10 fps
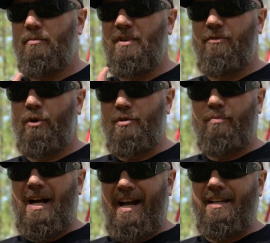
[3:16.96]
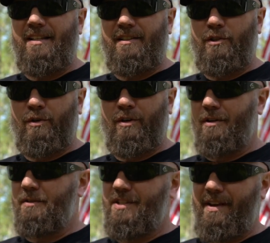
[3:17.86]
before you buy
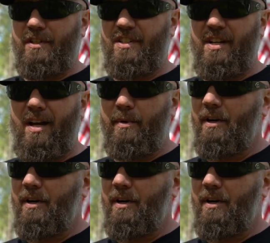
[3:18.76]
your seven sub,